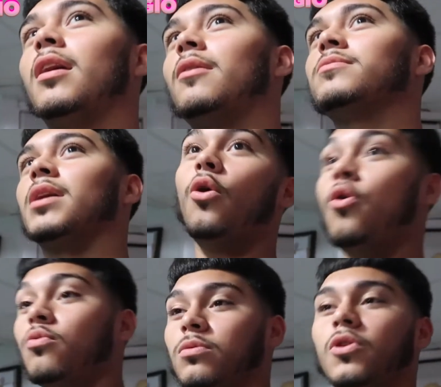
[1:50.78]
I was like,
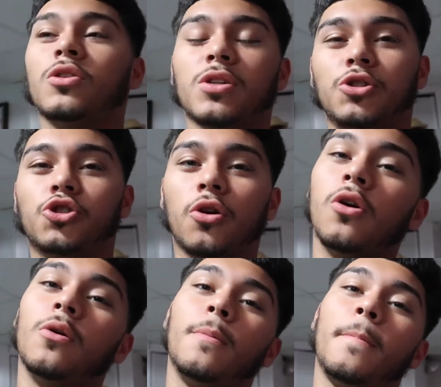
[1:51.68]
oh, lost
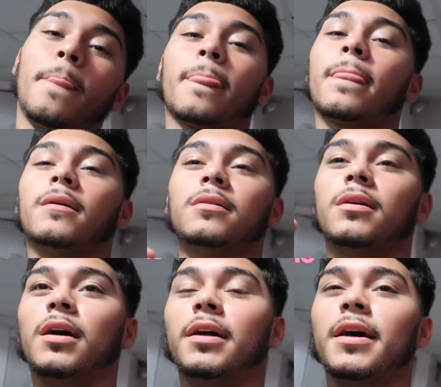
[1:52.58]
control.
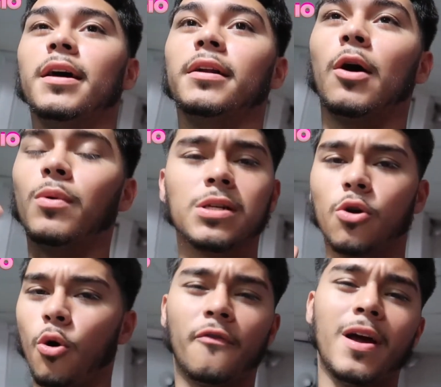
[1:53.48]
And then I wasn't
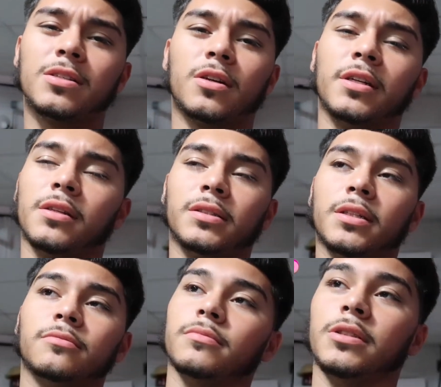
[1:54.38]
going fast or anything
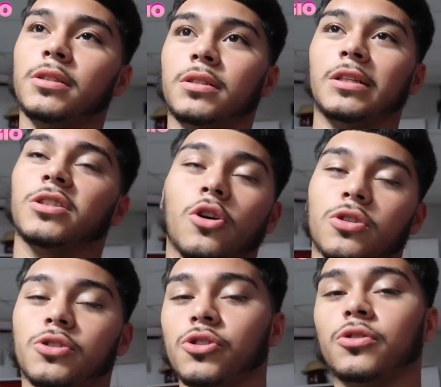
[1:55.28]
though. It just I just lost
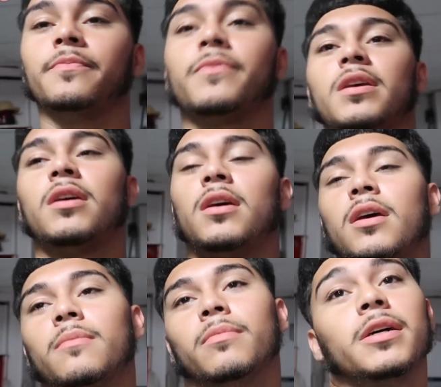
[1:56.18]
control.
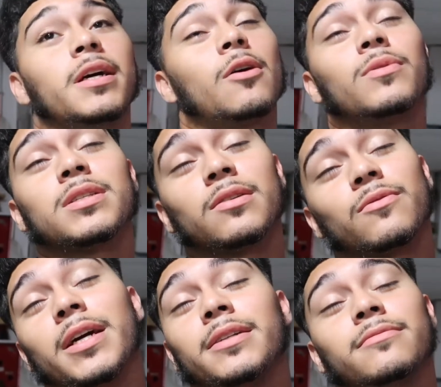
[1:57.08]
But yeah, I went to the
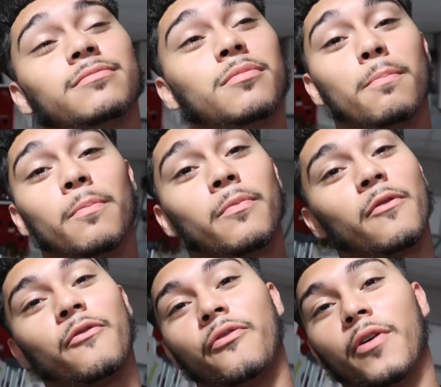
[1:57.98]
right
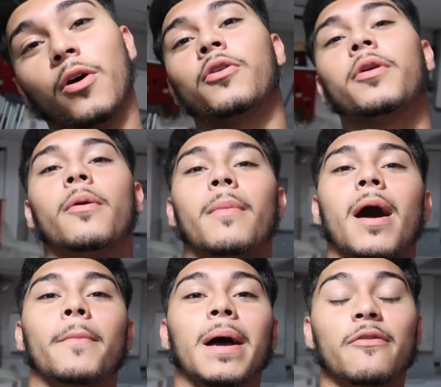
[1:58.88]
fell on
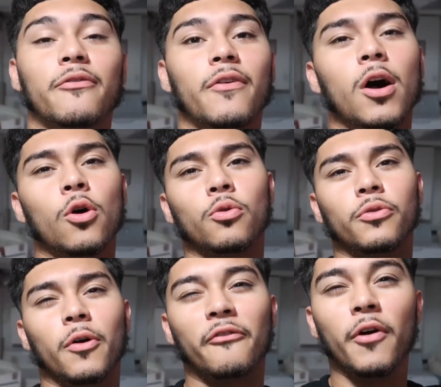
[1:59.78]
my bike fell
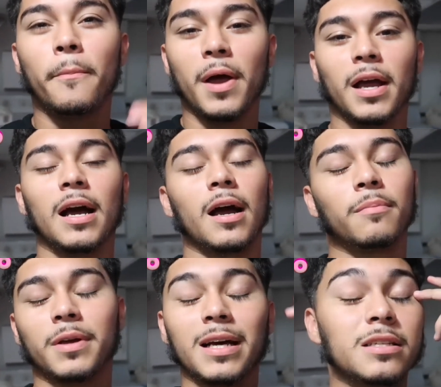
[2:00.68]
the foot peg I,
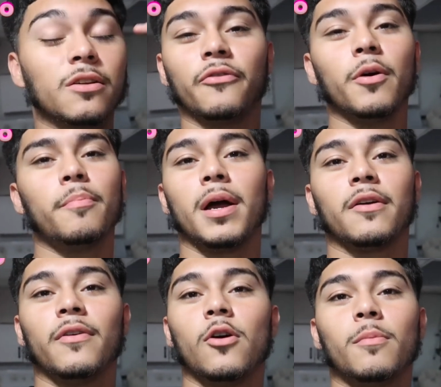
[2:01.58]
am guessing the foot peg
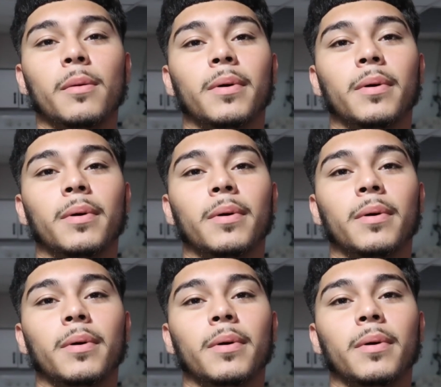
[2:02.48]
fell on my